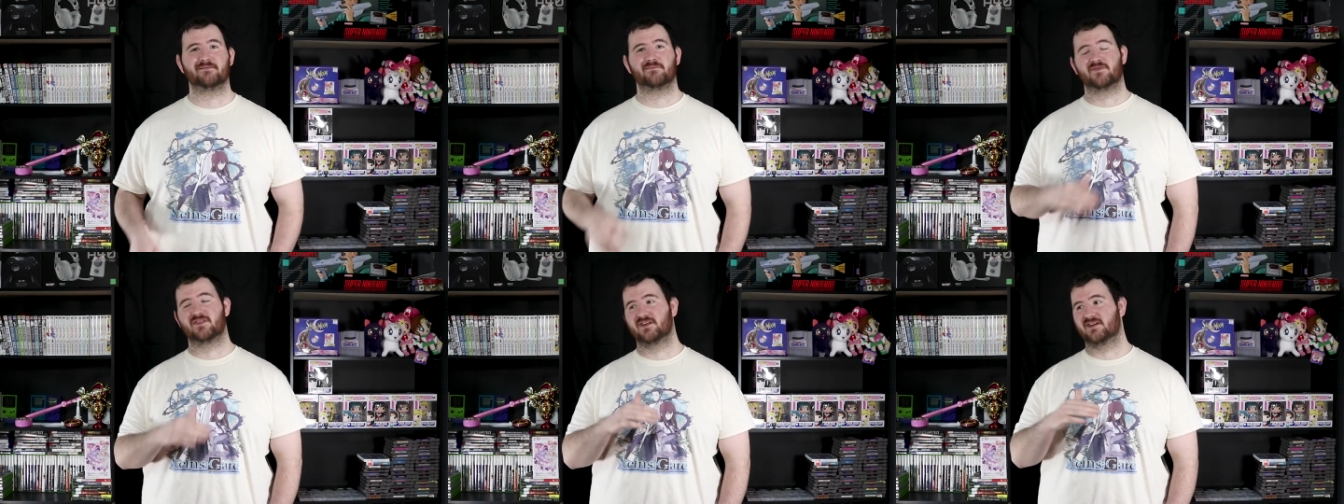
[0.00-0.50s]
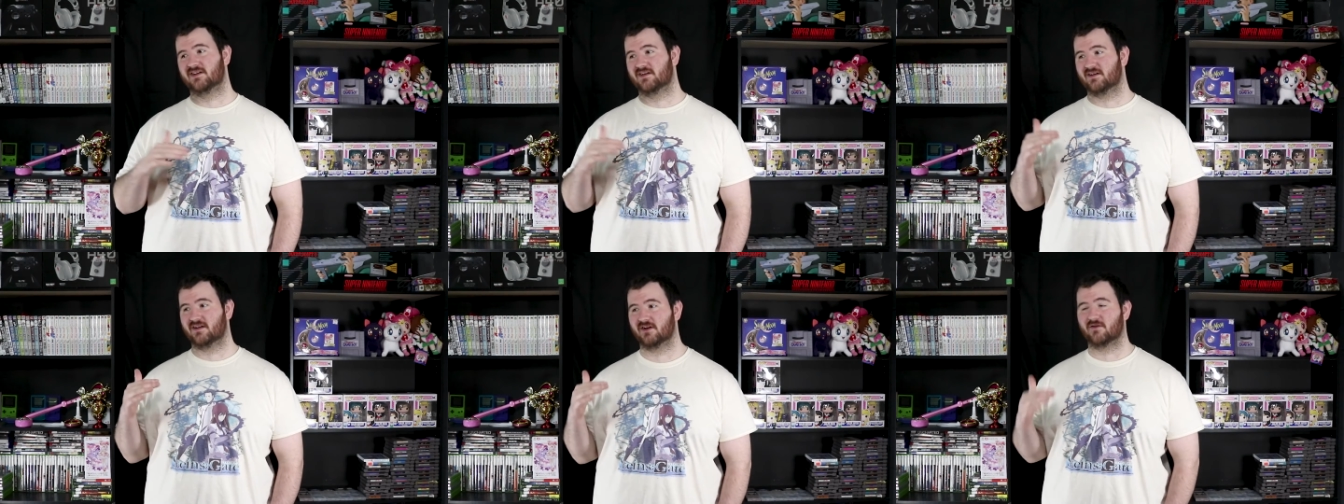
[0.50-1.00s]

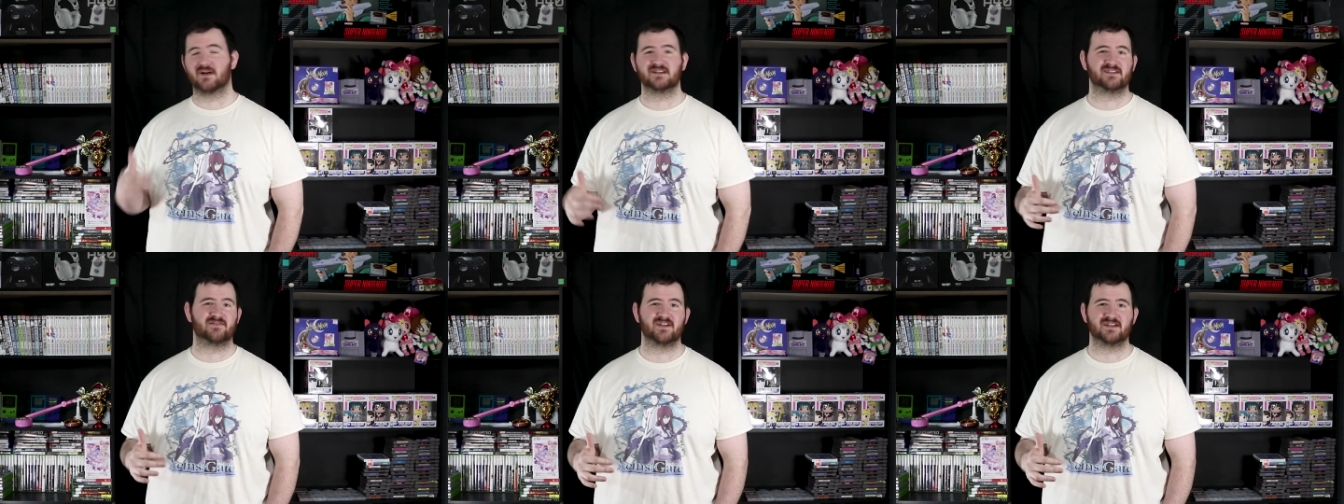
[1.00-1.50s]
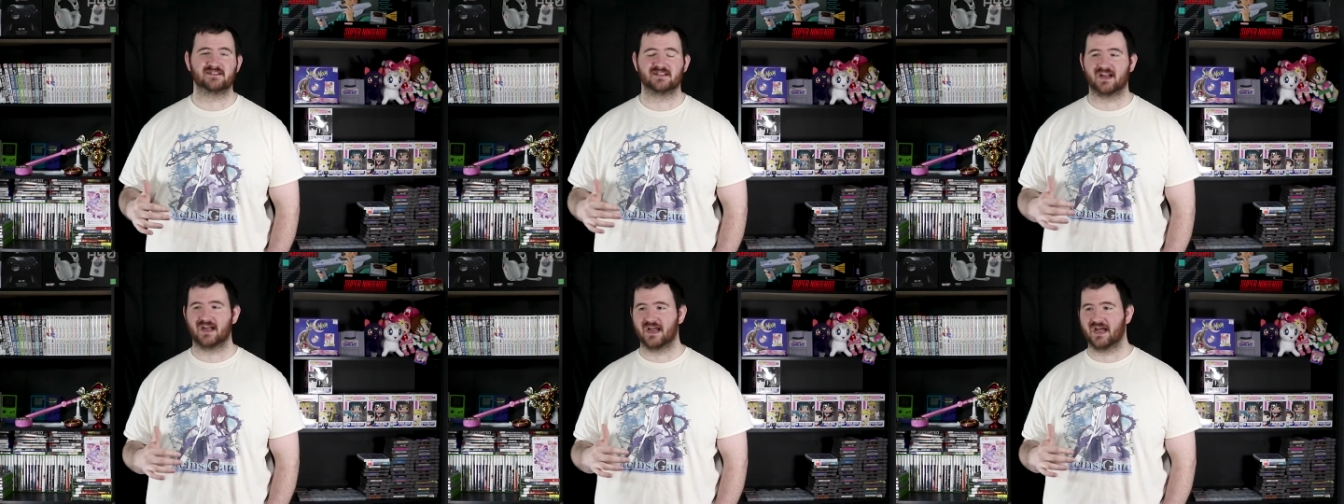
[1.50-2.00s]
the aggressiveness
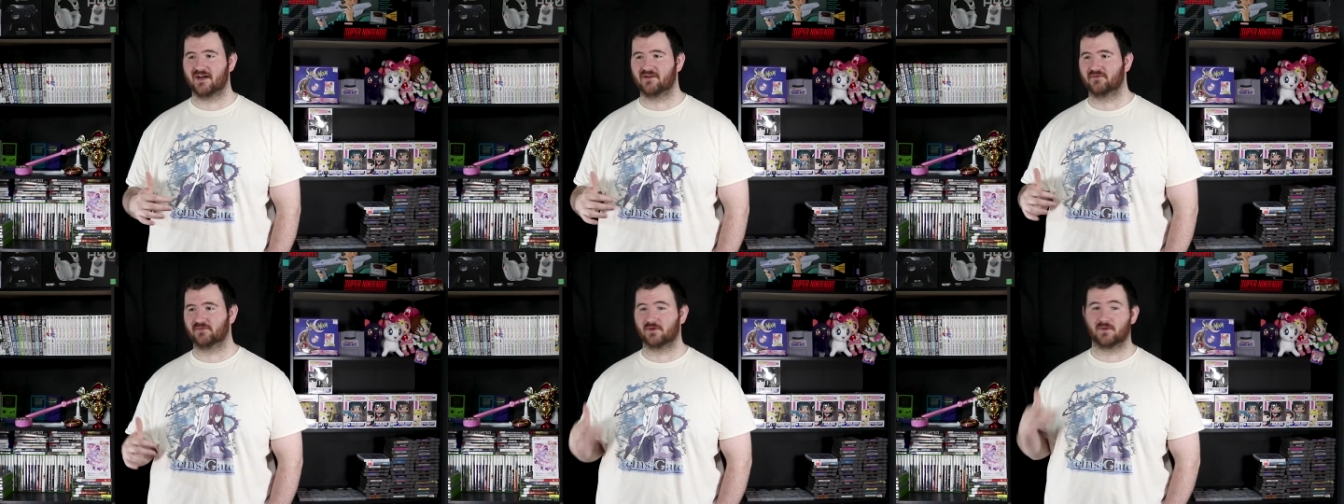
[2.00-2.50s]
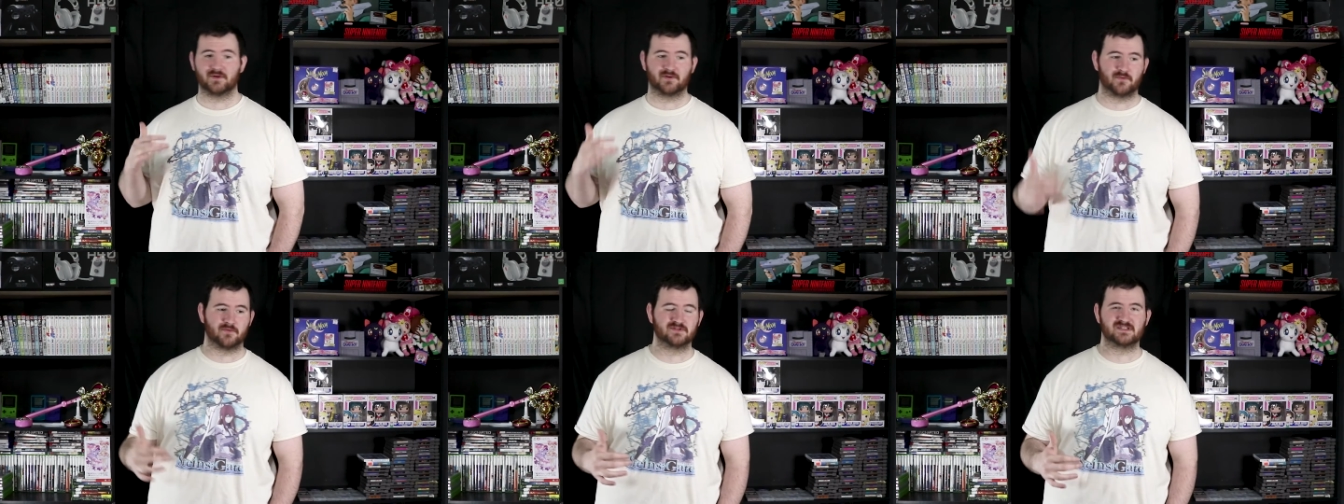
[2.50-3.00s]
that I have going
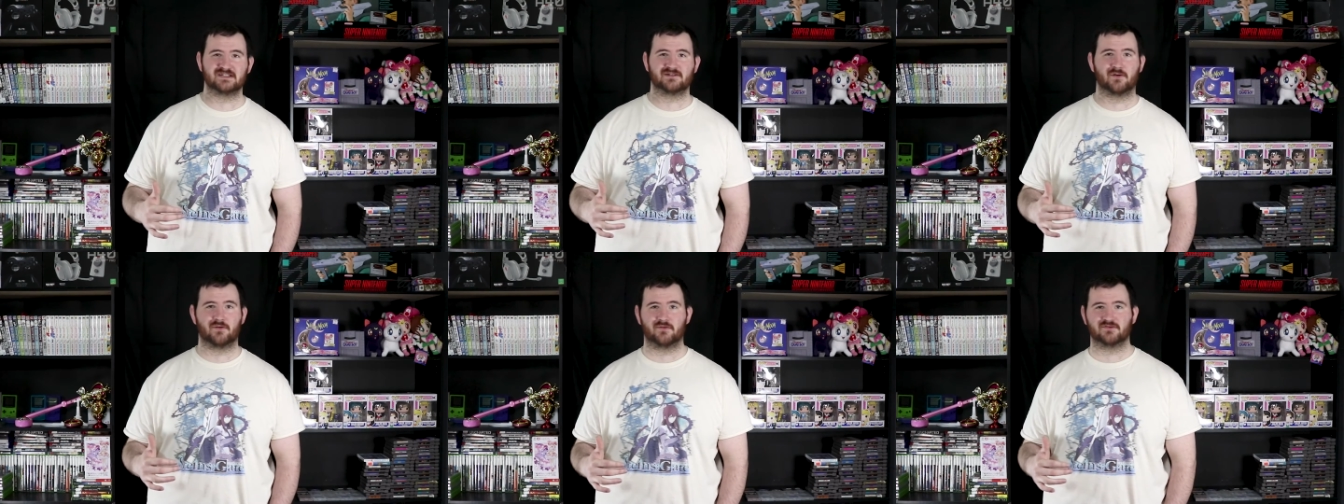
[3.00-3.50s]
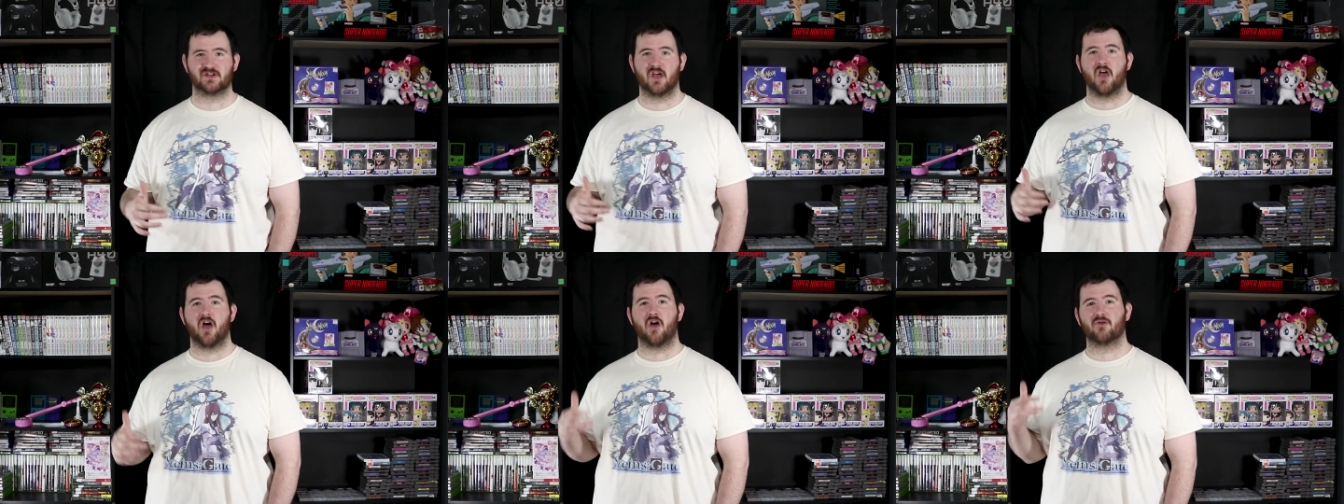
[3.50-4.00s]
towards these goals
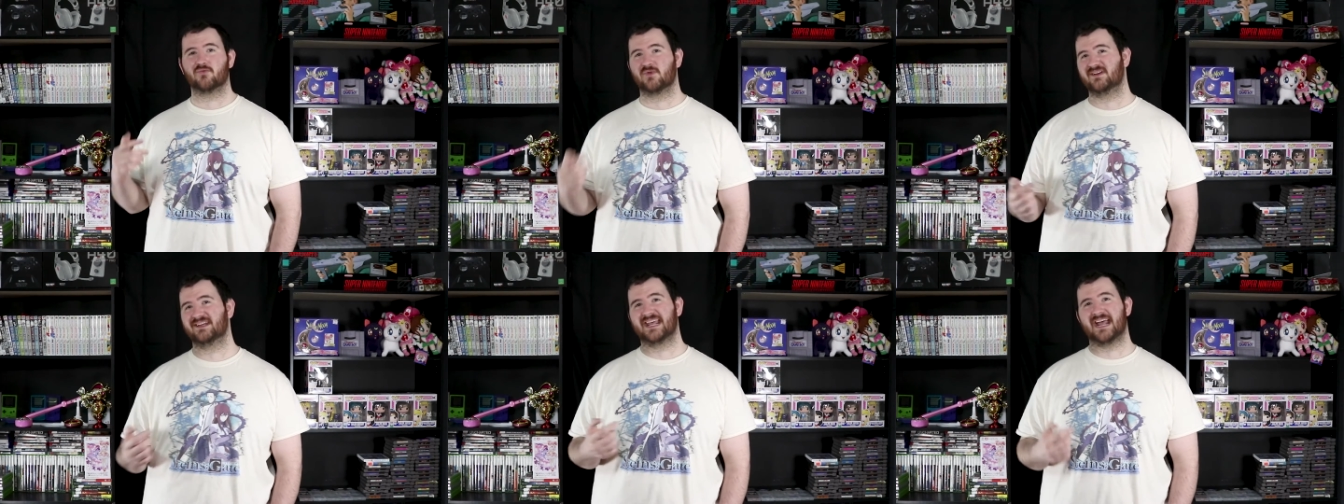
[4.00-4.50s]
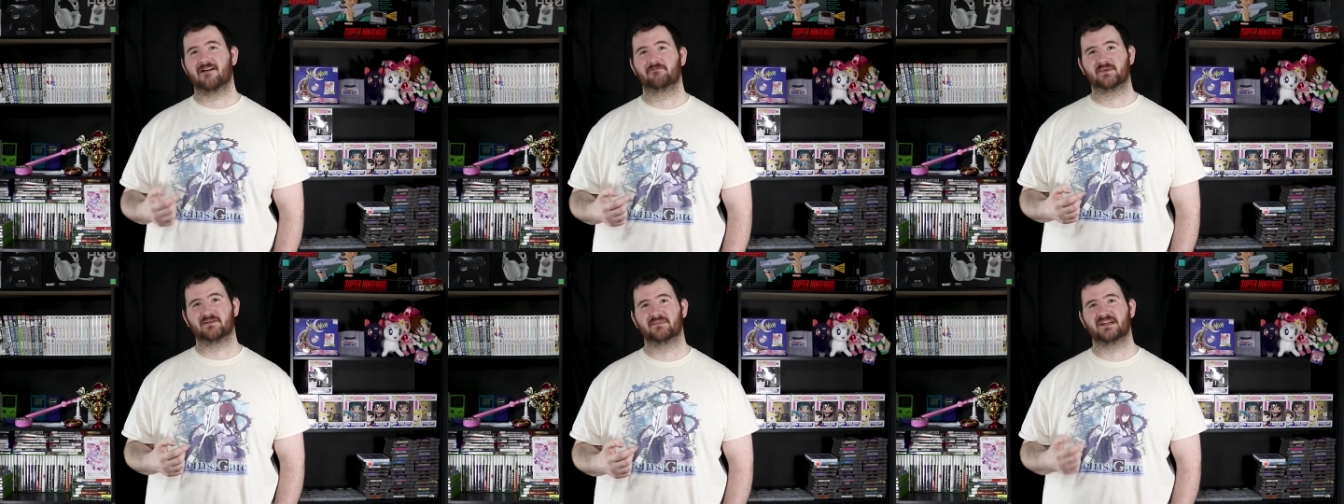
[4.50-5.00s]
are really
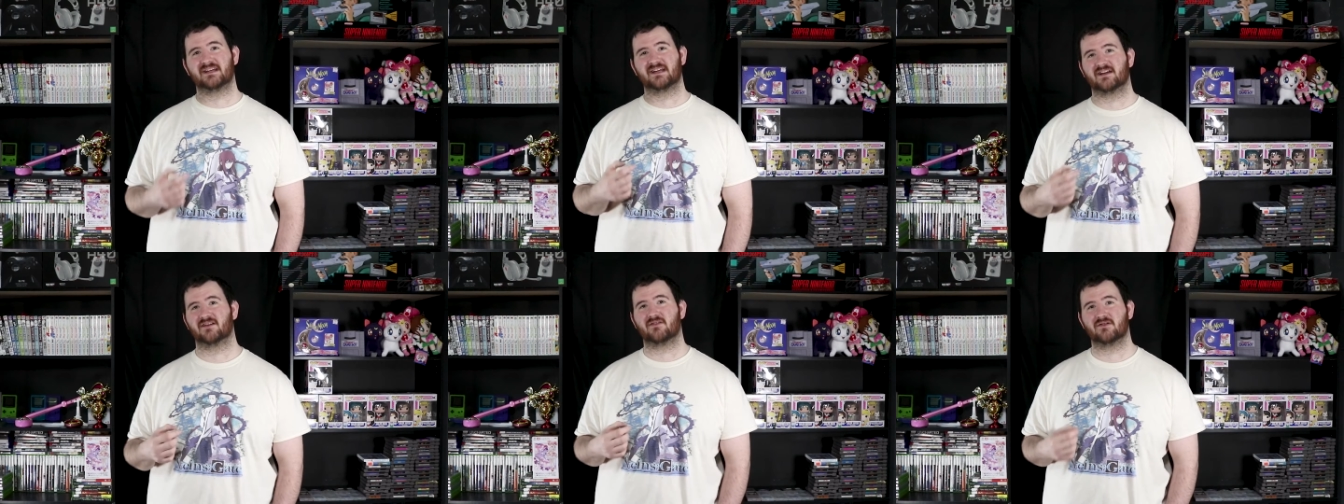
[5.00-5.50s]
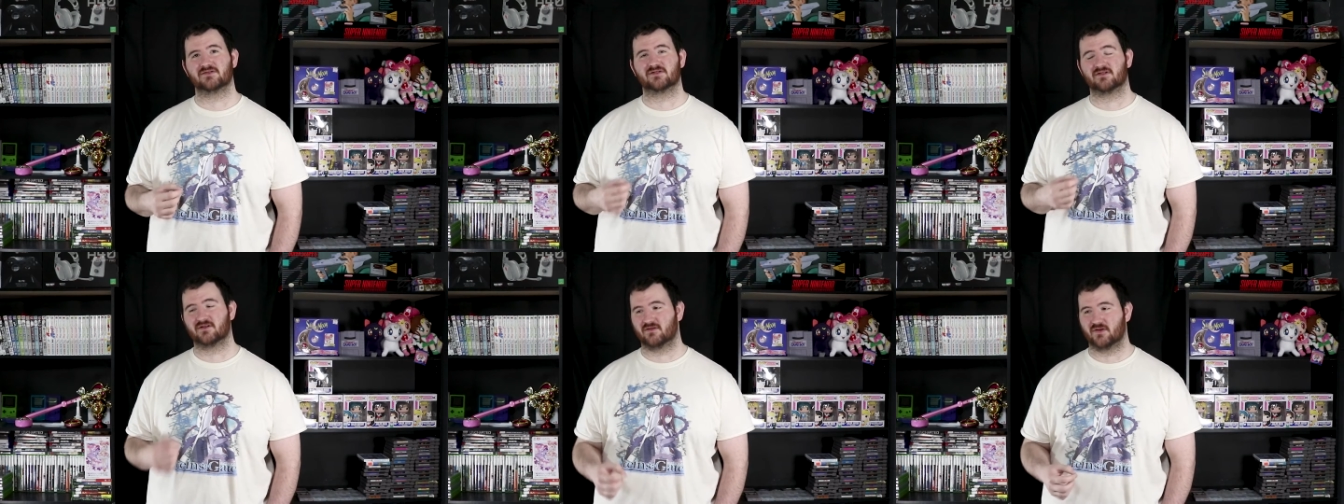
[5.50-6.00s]
helping me get
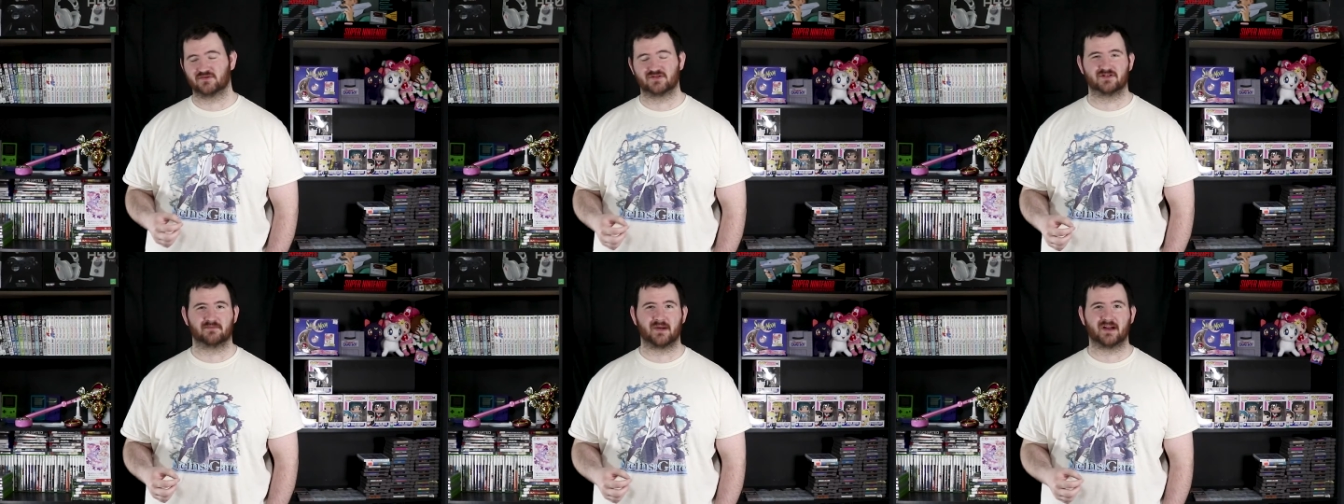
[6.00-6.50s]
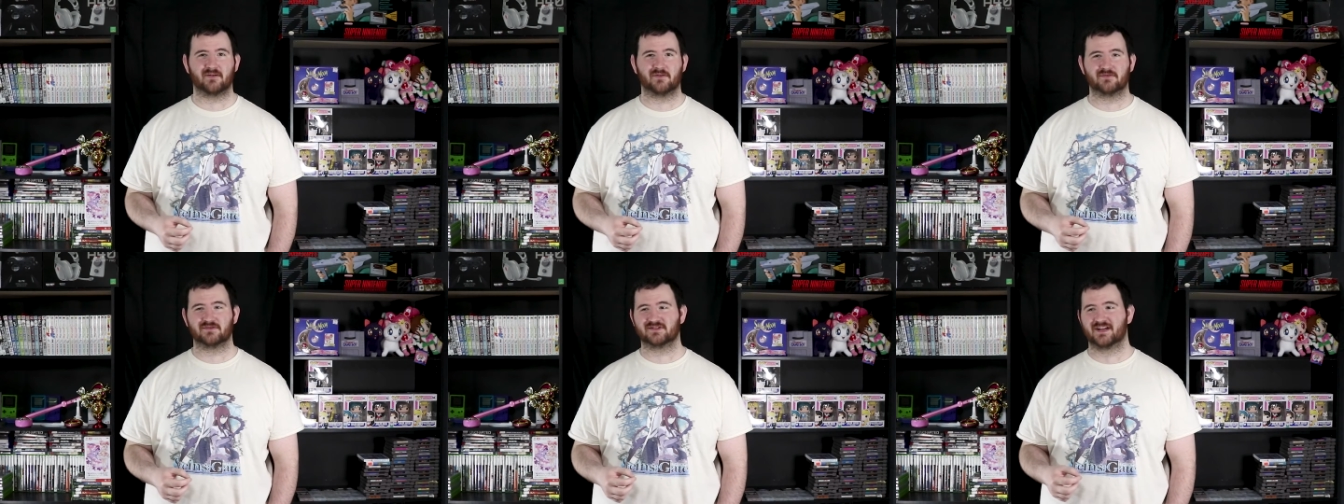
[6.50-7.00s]
closer and closer to my
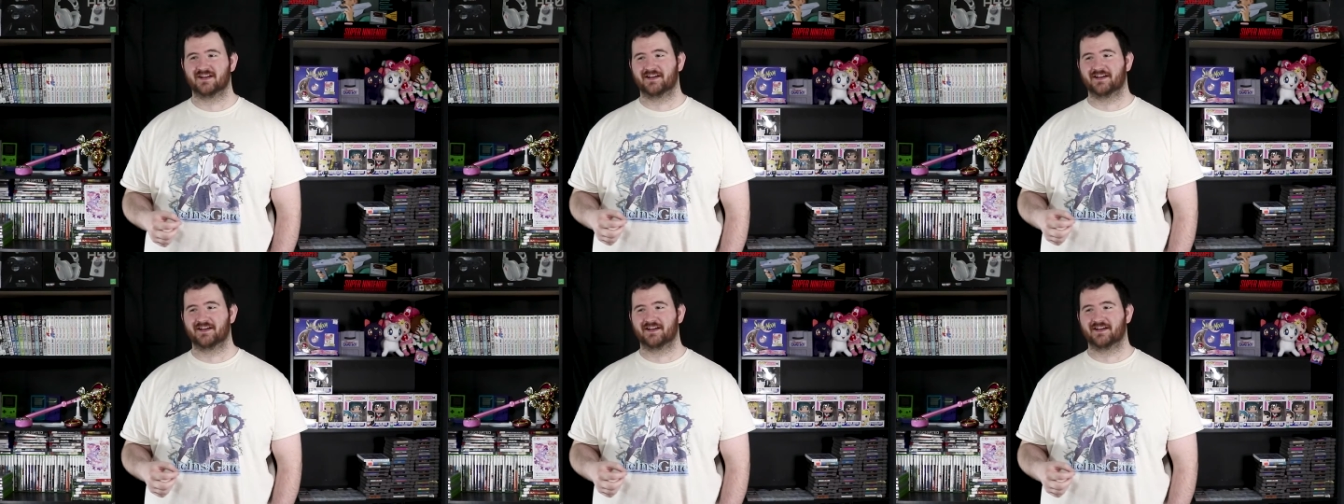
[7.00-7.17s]
goals,